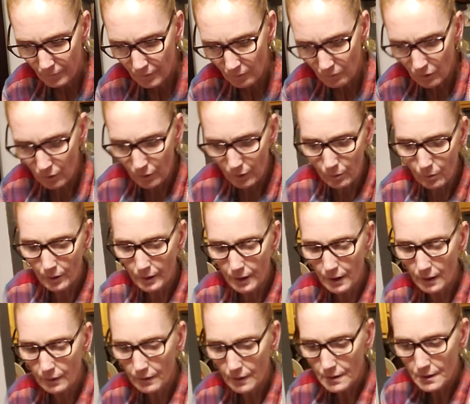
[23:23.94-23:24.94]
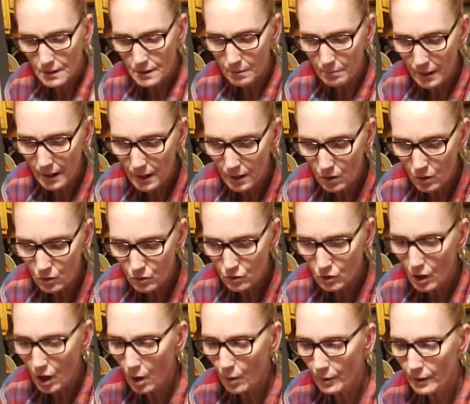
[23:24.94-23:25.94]
Really want to get these tomatoes
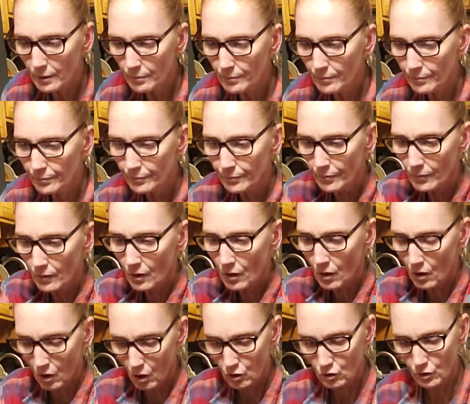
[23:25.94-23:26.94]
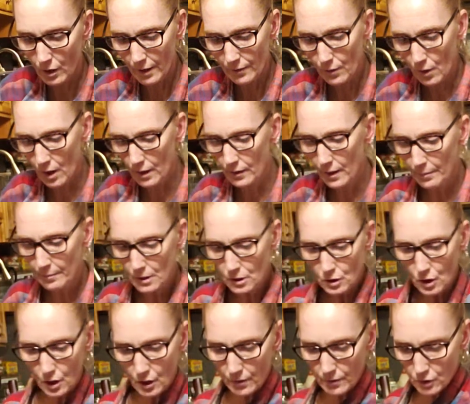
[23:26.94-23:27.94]
going. So I thought, let me
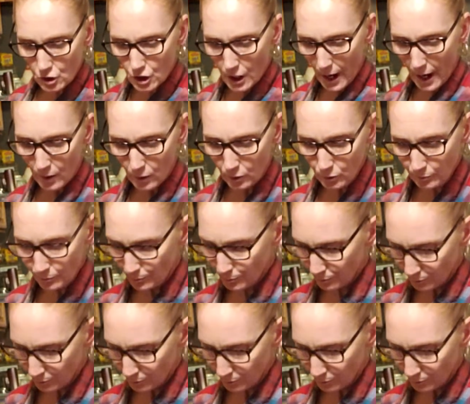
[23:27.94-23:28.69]
turn on the channel.